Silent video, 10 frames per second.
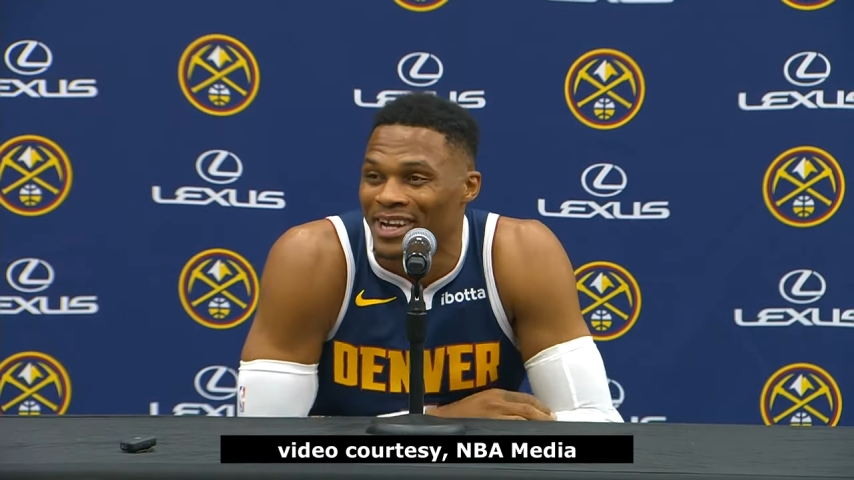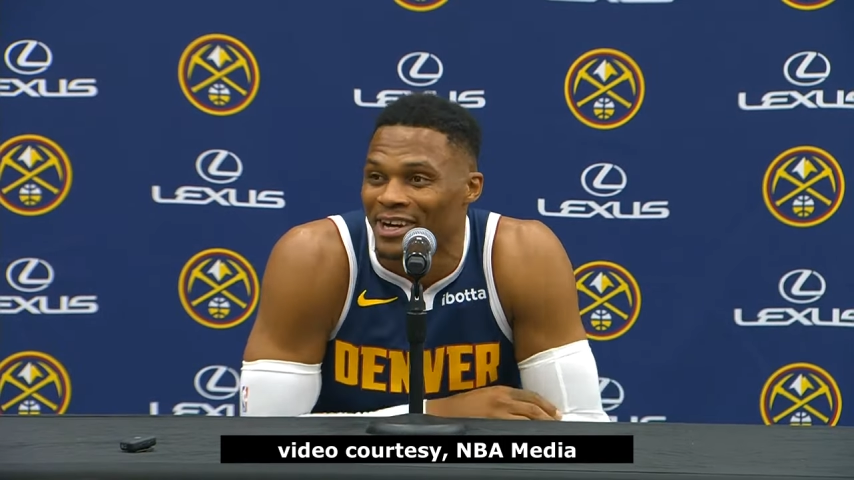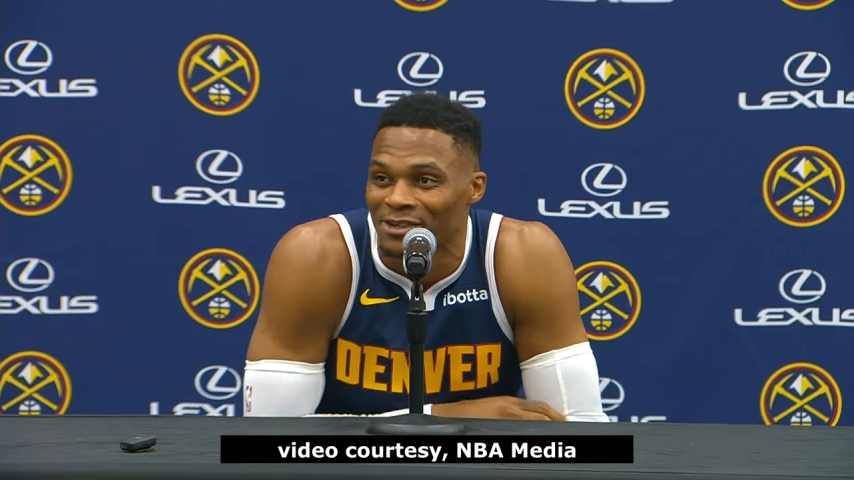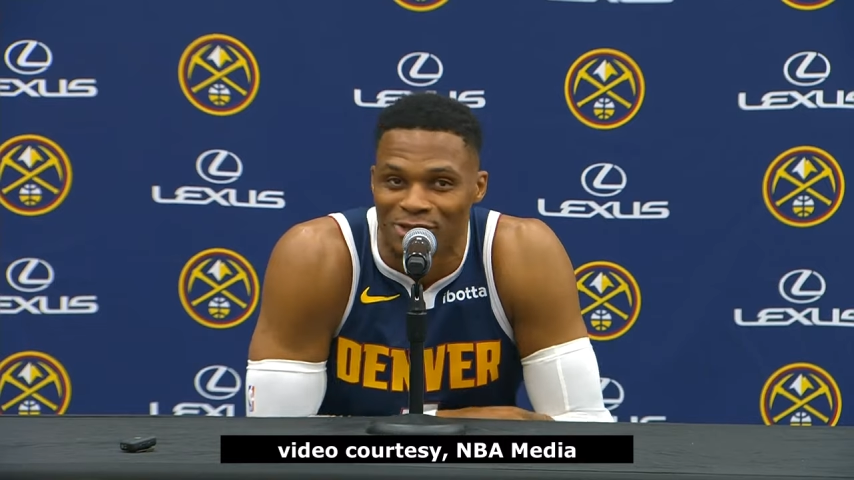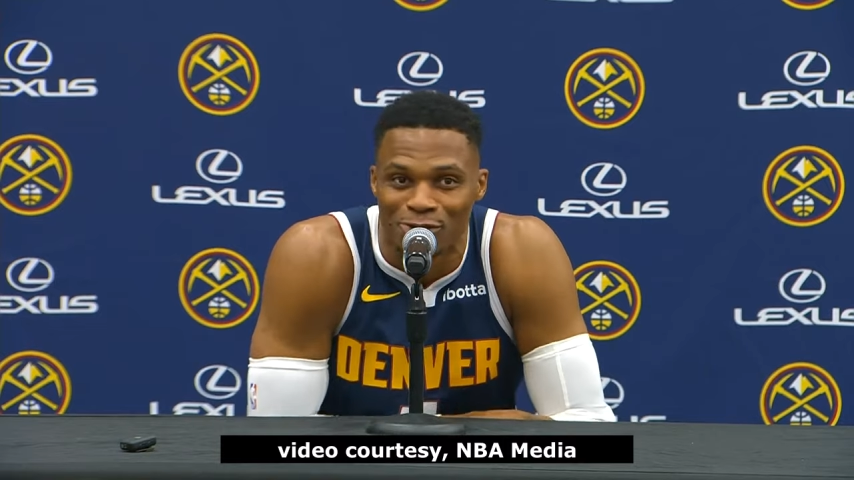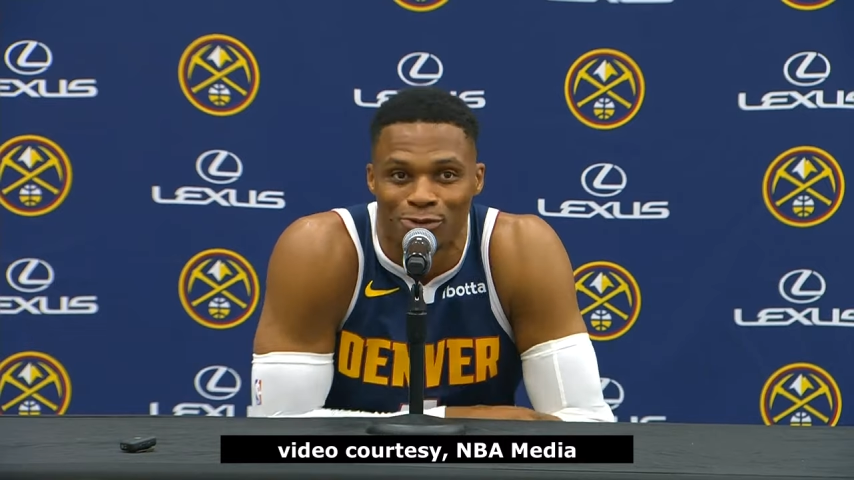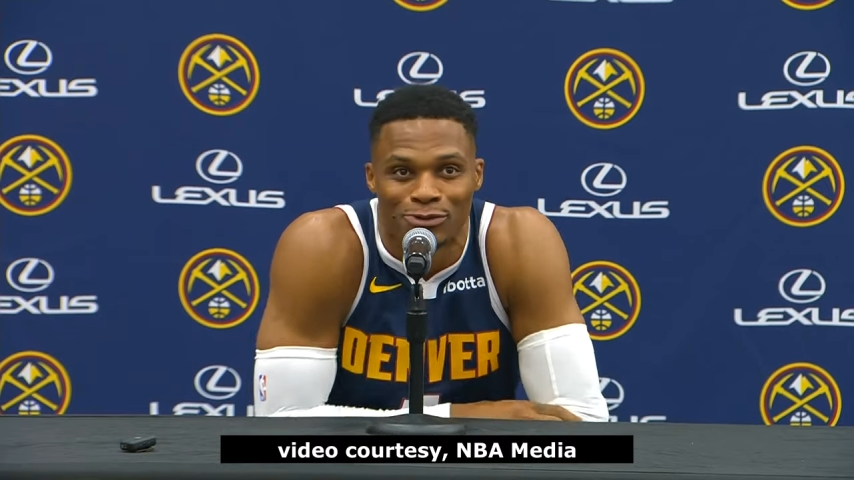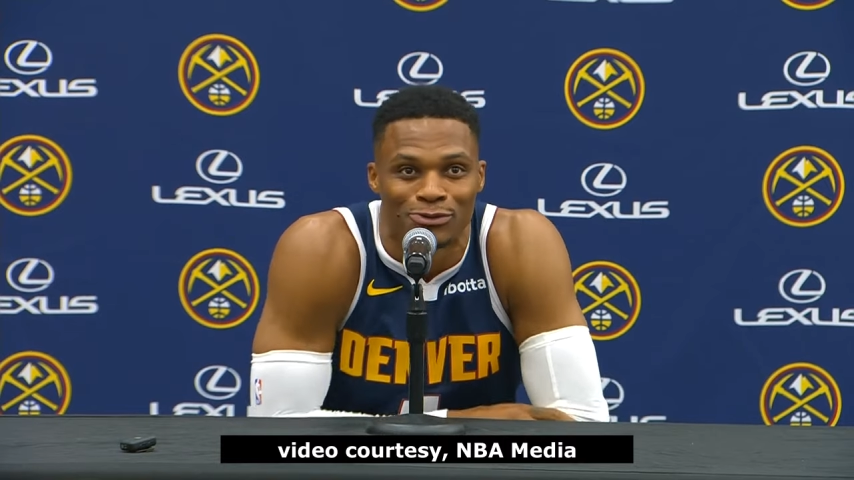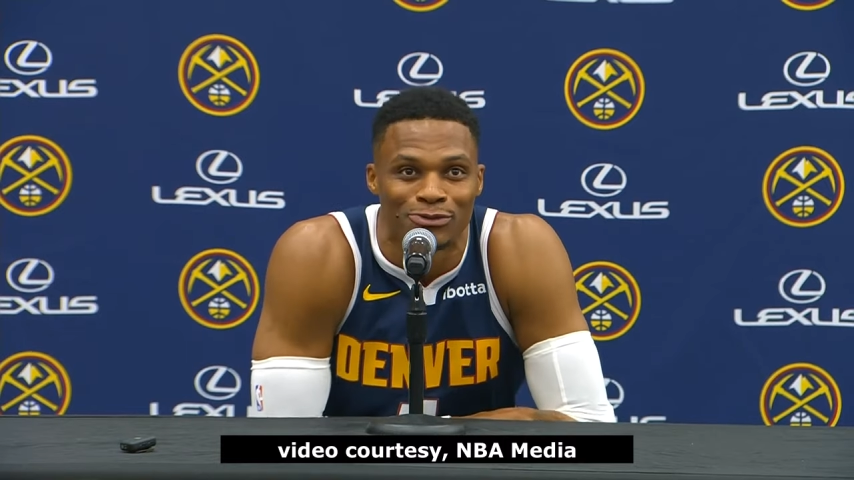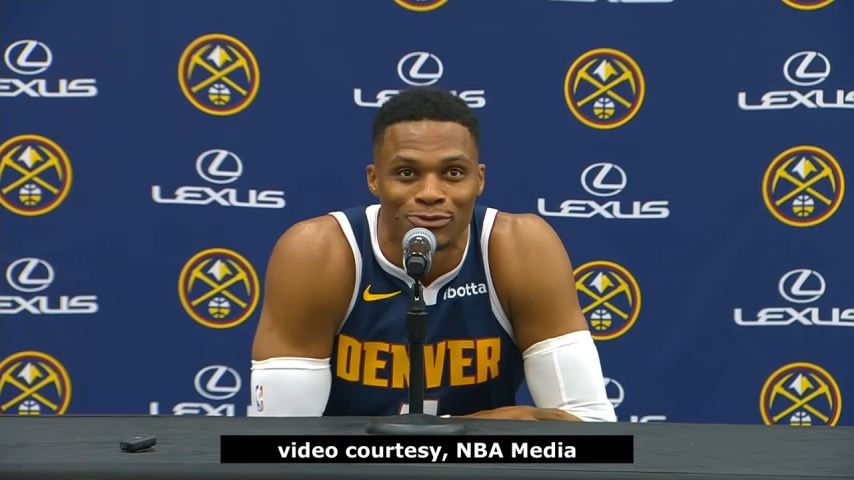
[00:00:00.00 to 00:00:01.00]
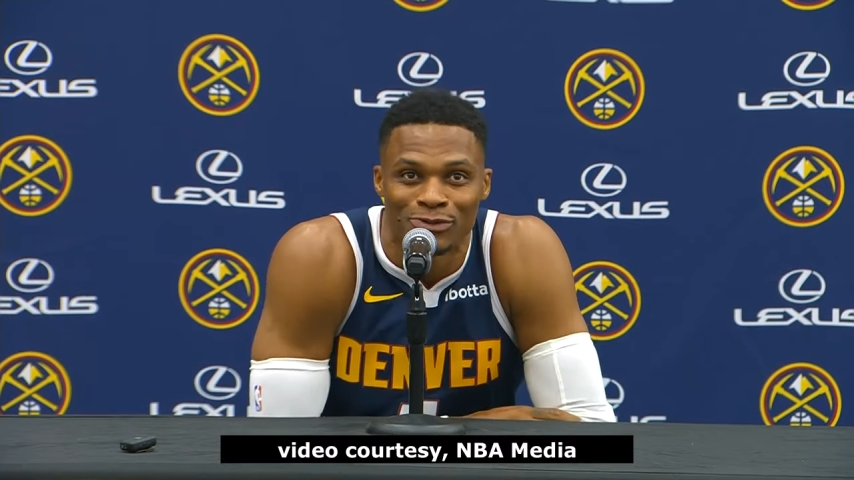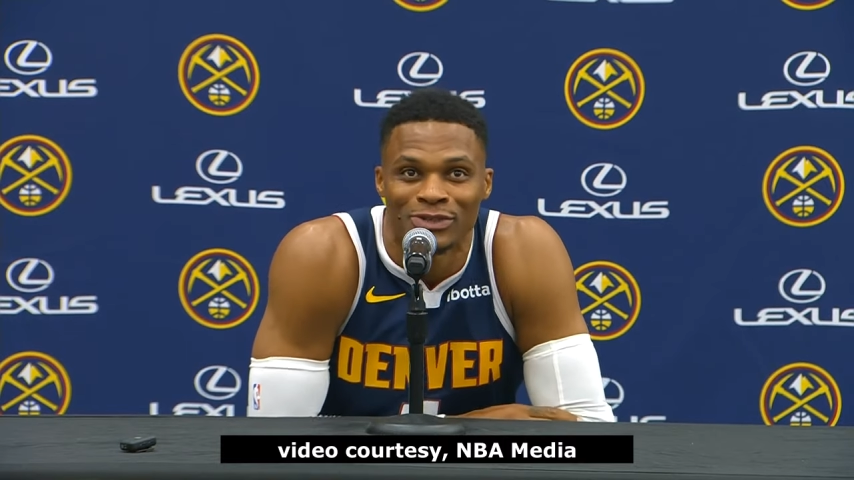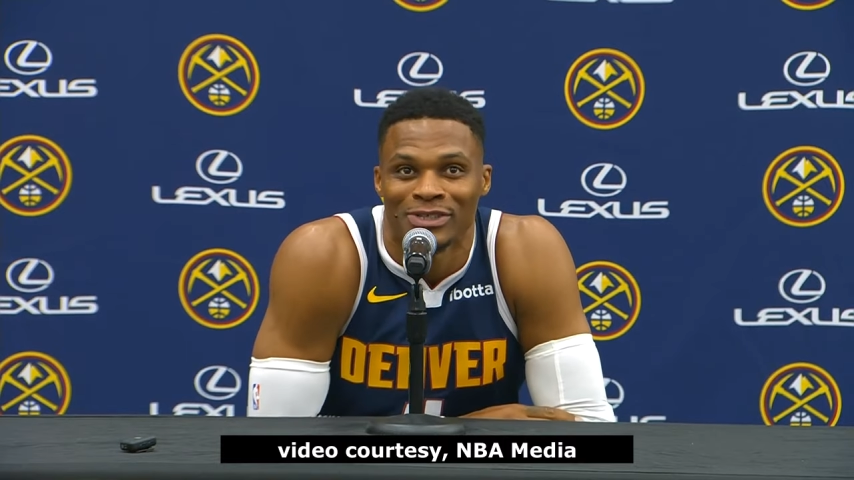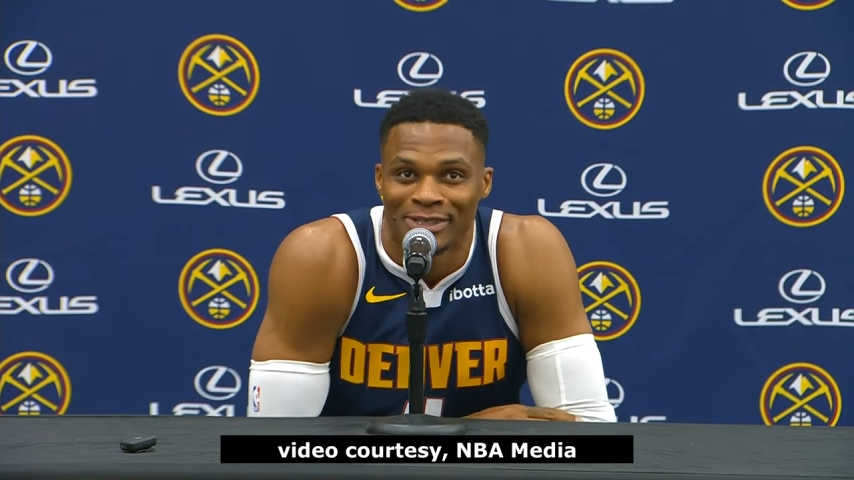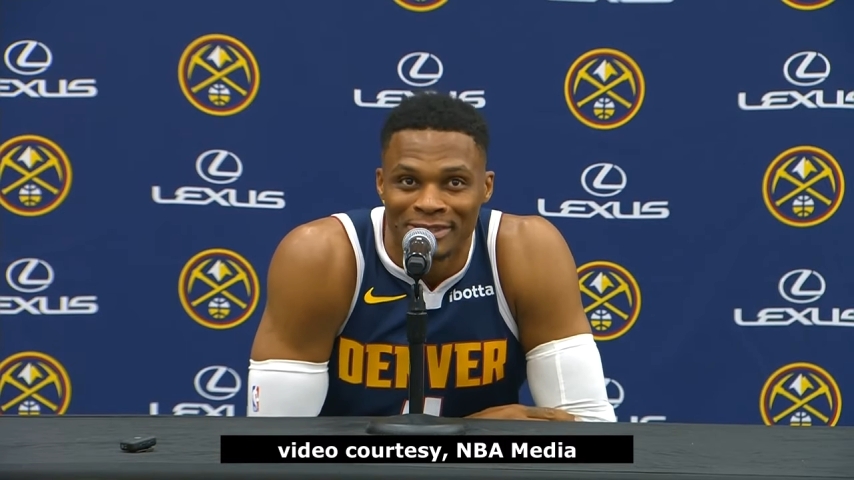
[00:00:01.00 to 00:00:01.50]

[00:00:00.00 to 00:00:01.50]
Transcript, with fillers: there to,